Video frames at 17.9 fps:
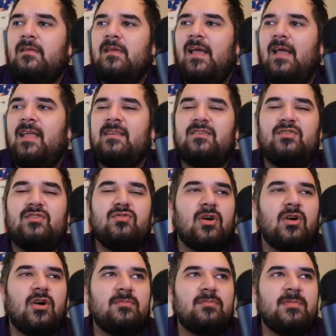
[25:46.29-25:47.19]
And
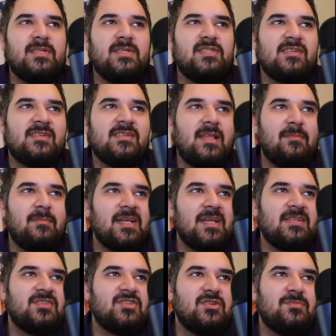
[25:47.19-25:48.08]
you heard me just say
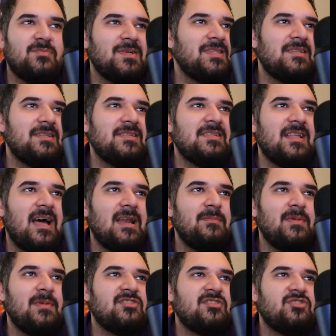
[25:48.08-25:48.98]
mixture, but this is not a
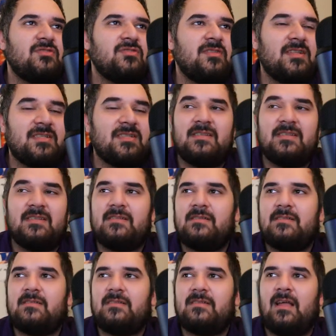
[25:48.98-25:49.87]
mixture. This
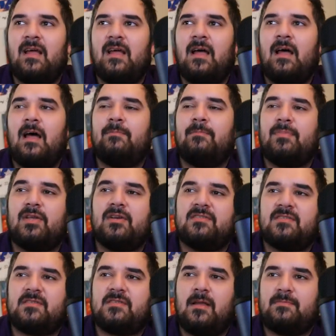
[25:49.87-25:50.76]
is a
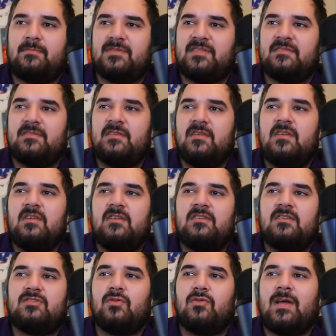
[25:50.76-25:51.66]
pure substance.
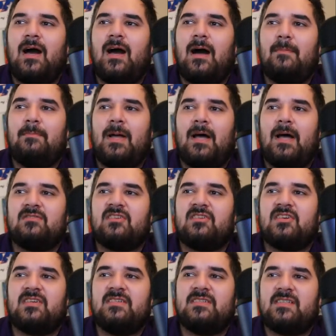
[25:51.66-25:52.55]
So compounds
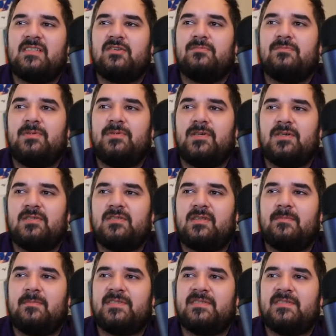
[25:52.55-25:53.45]
are considered pure
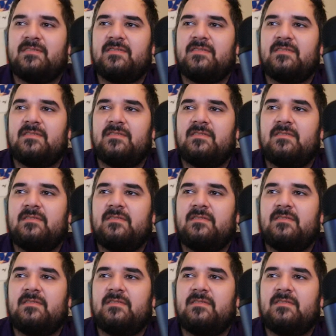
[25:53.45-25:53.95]
substances.